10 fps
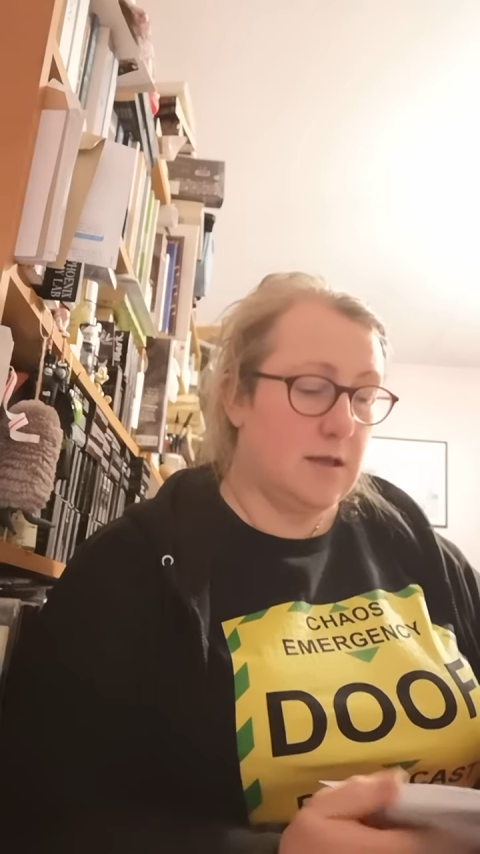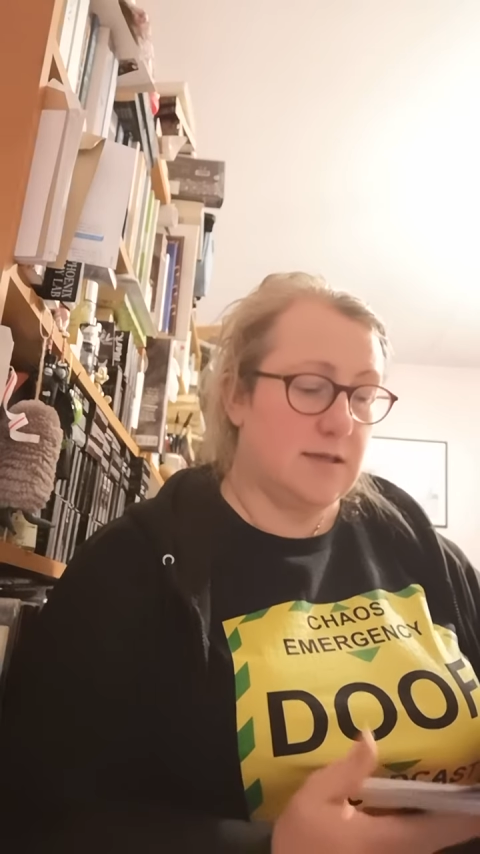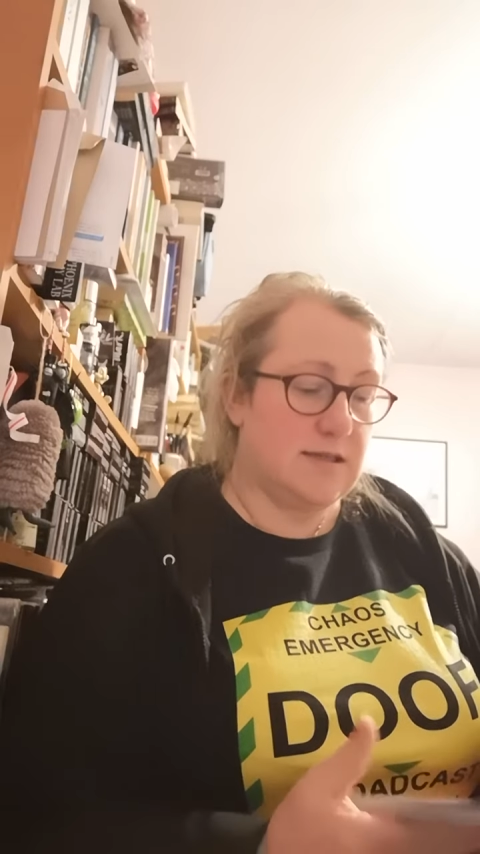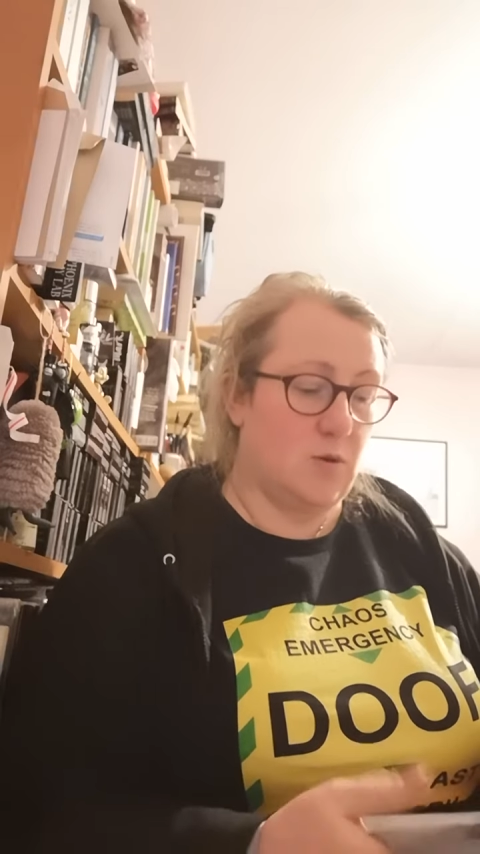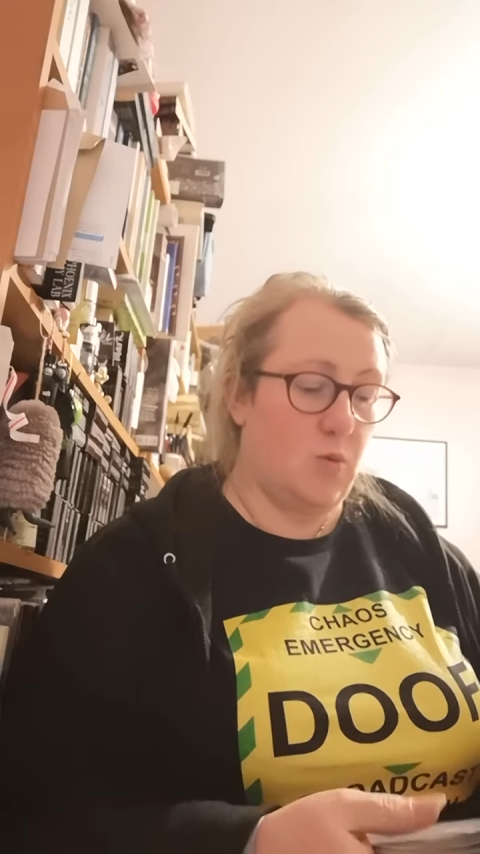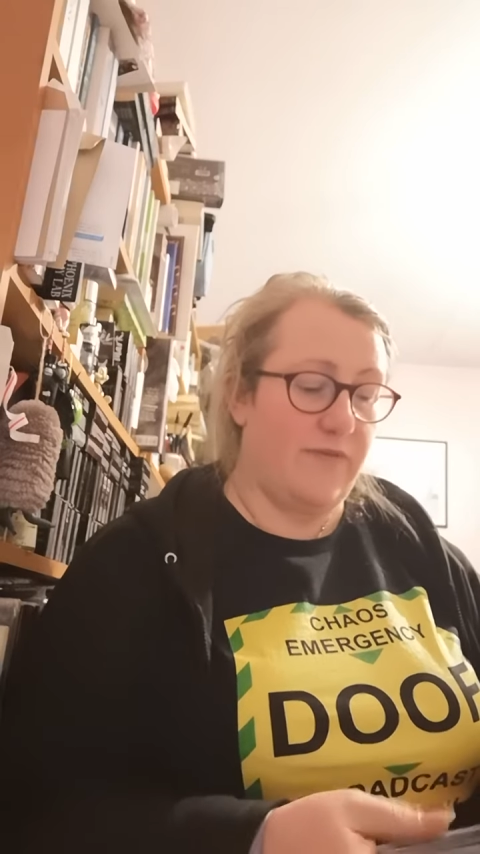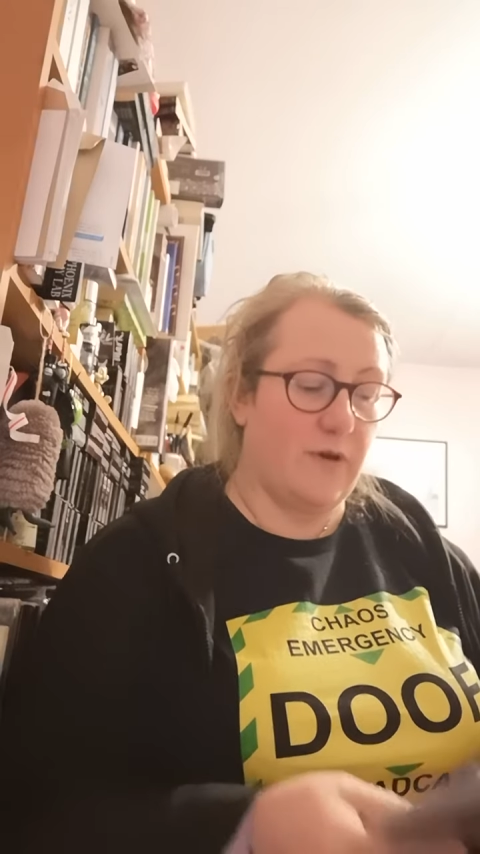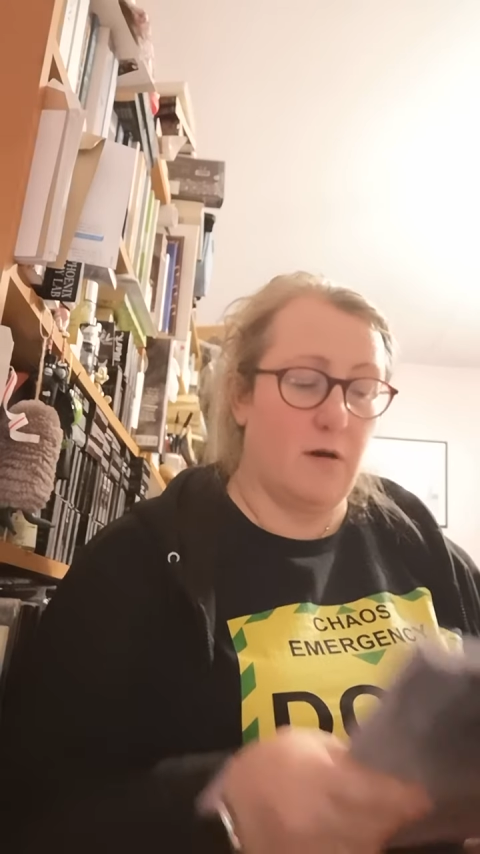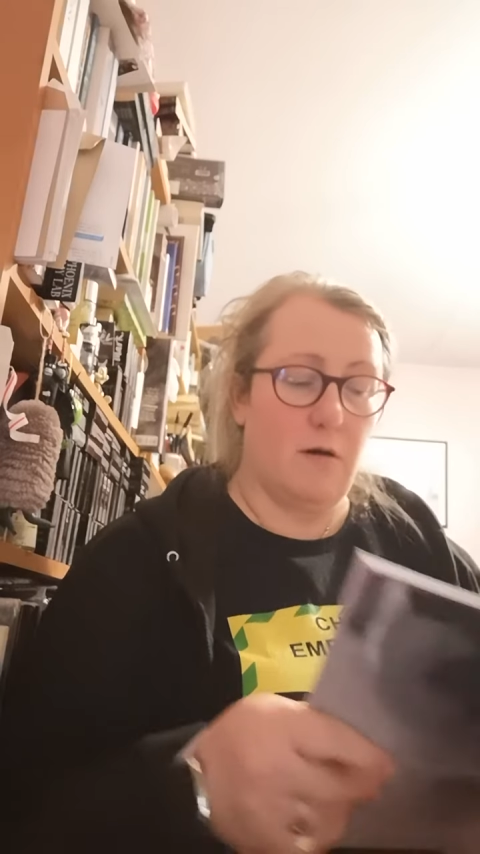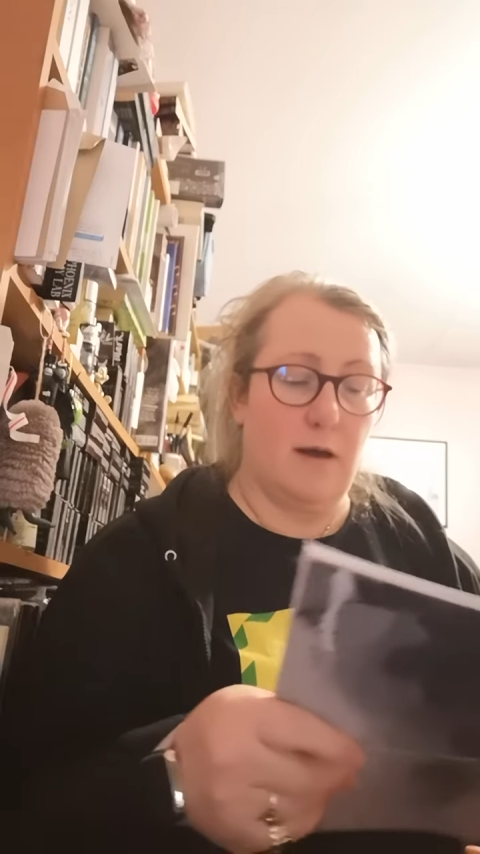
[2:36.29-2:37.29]
So we've
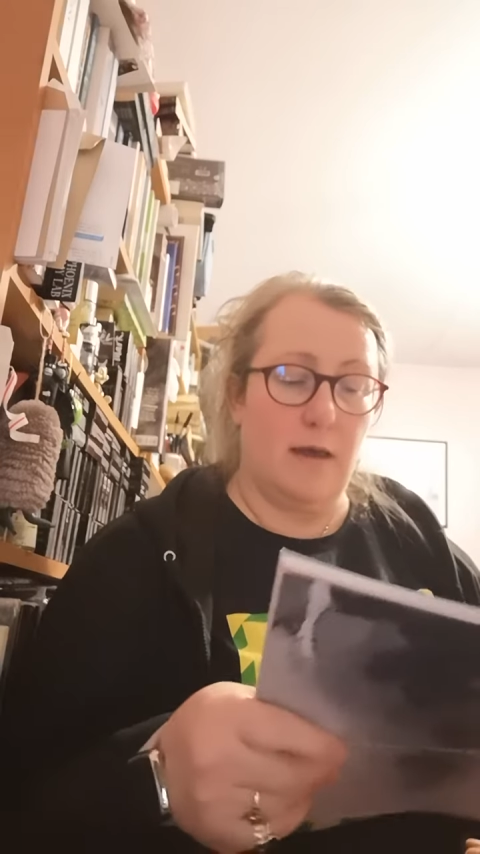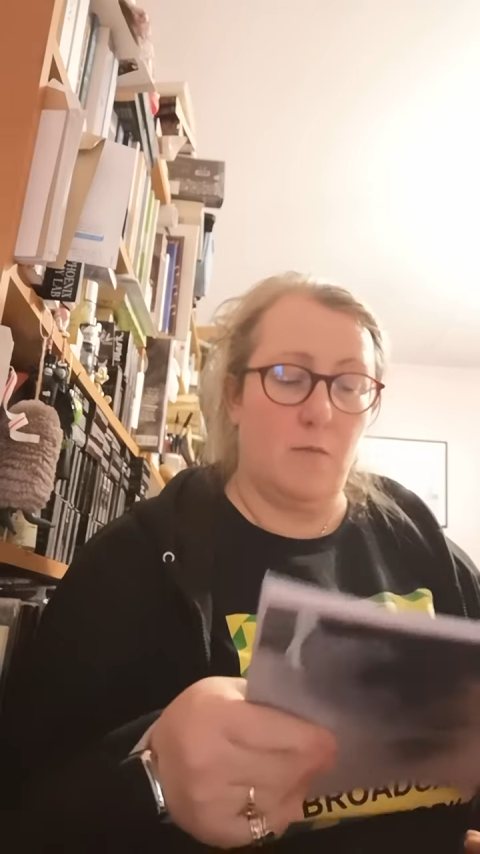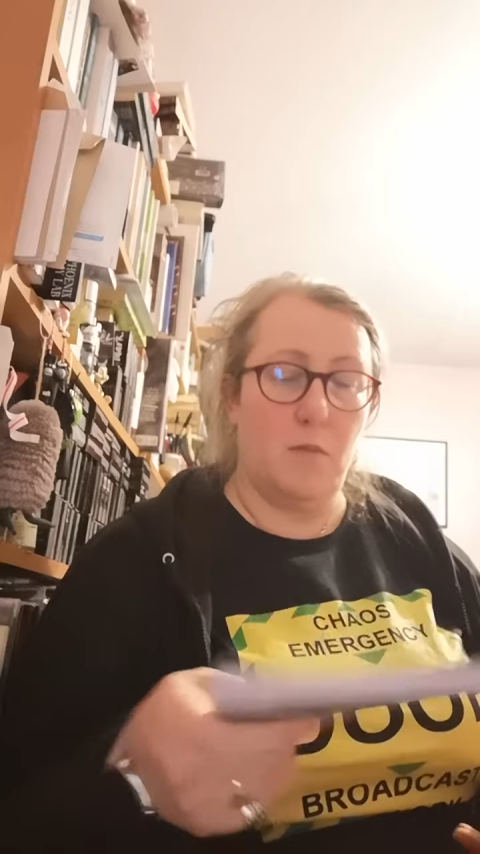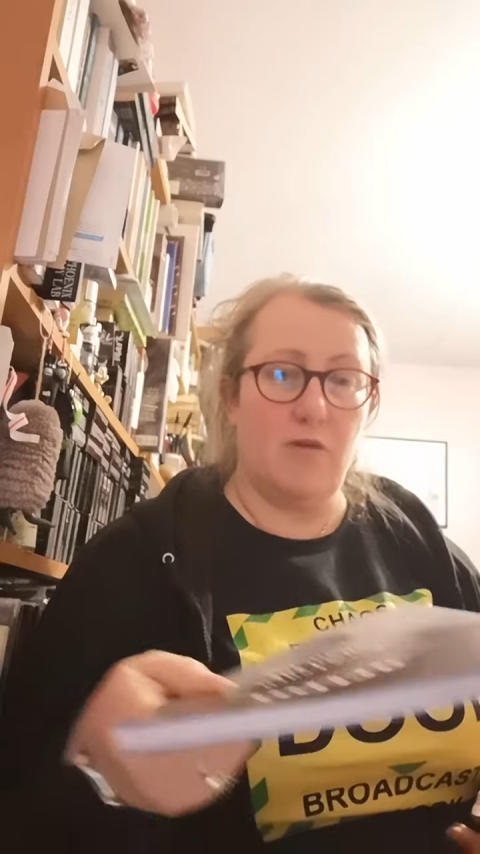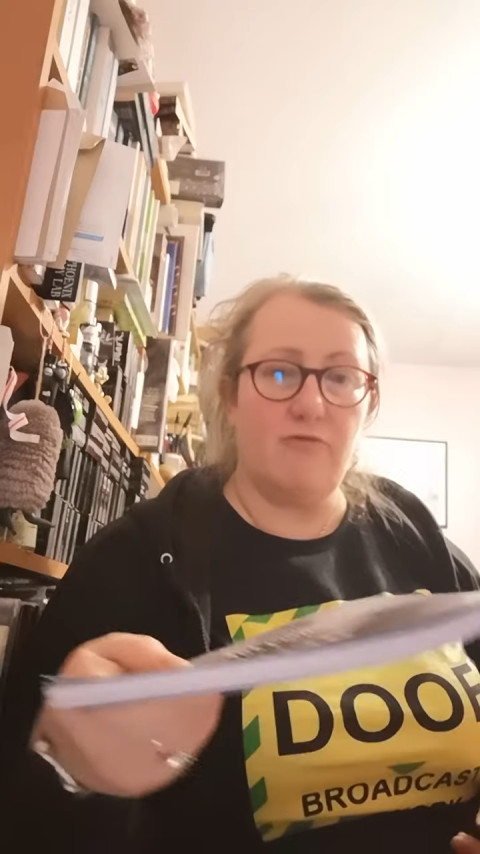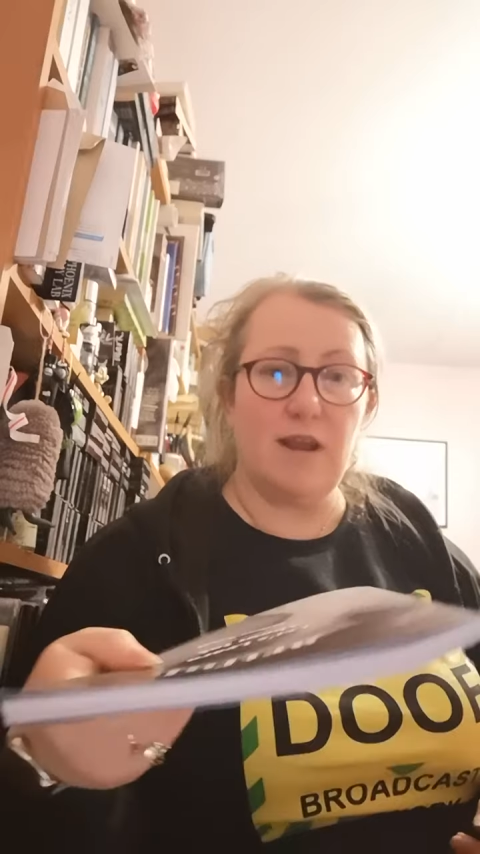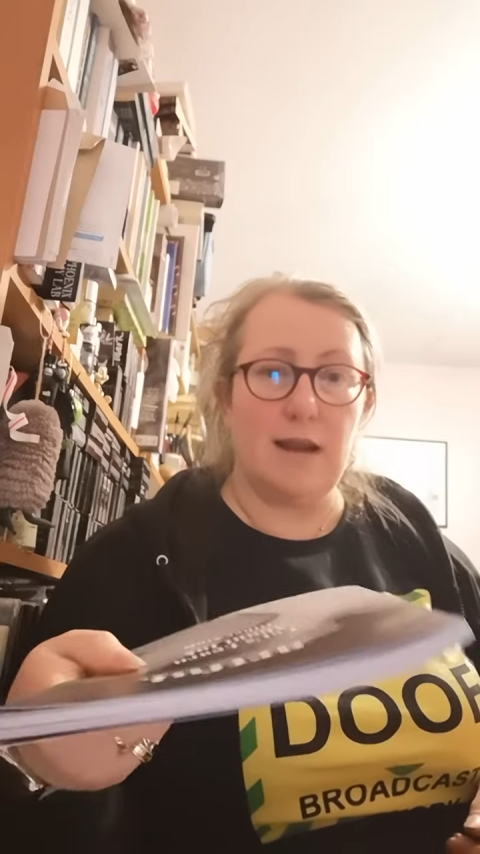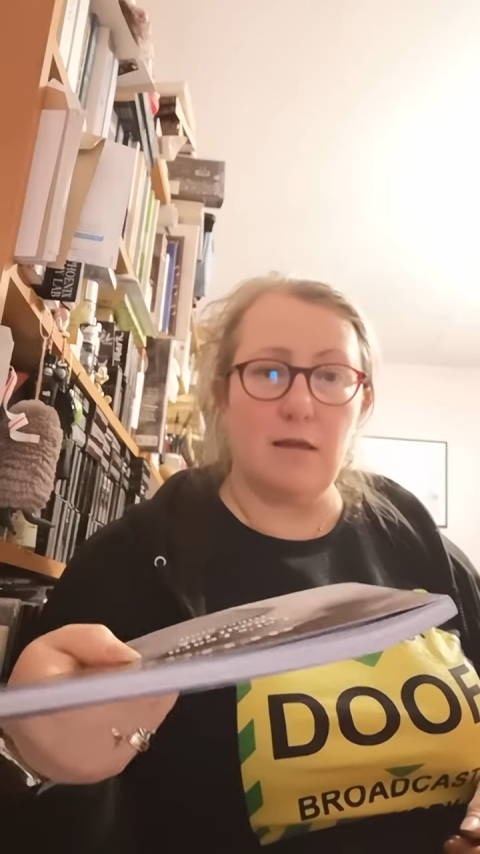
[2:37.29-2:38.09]
got a really